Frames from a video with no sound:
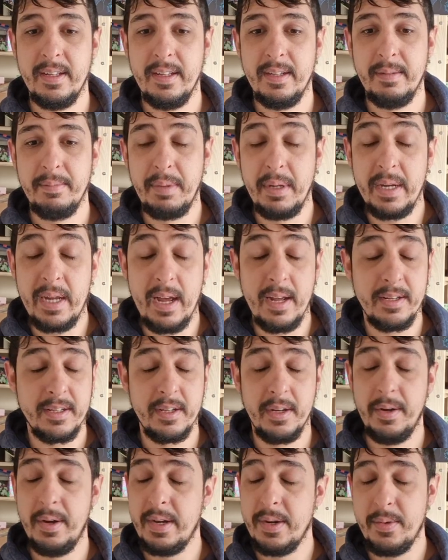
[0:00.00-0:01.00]
But yeah,
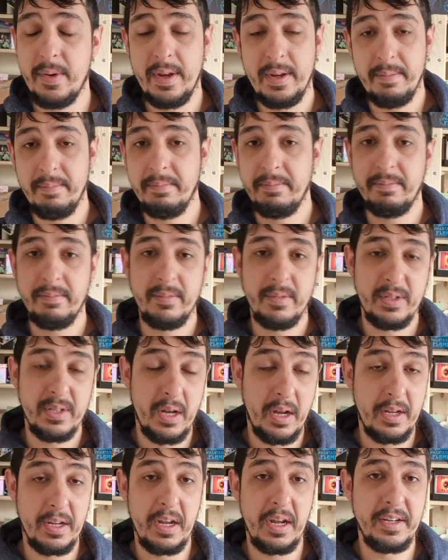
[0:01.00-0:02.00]
so anyway,
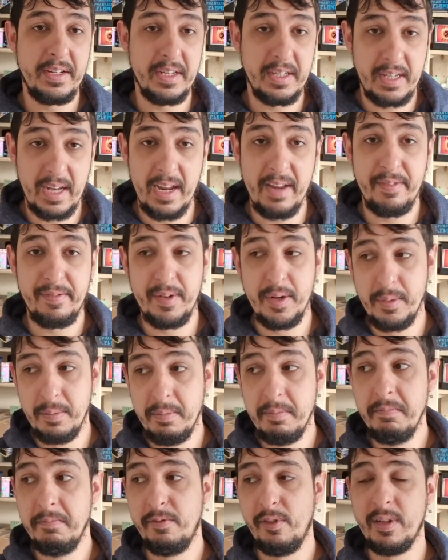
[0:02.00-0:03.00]
I did get a few
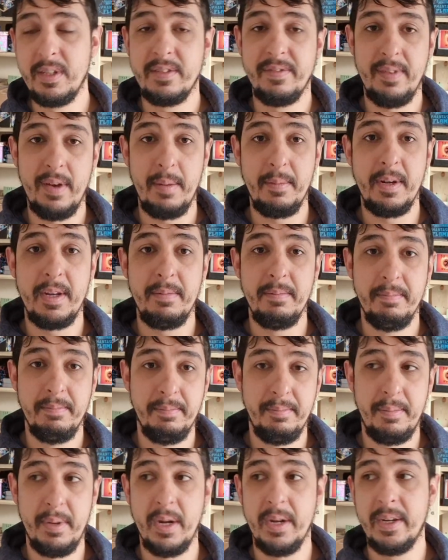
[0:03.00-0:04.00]
friends and family
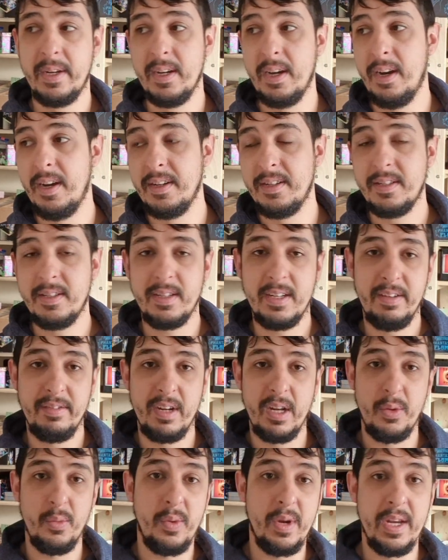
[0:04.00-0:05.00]
buy the cards, give it
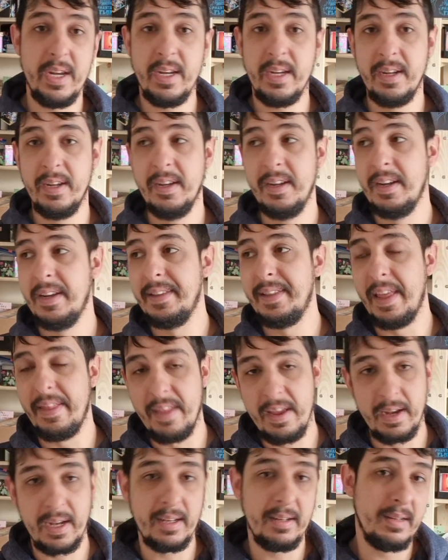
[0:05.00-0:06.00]
a week, then
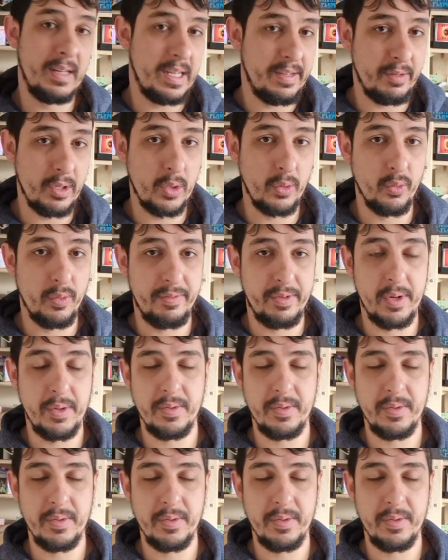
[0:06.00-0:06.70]
they leave a good review.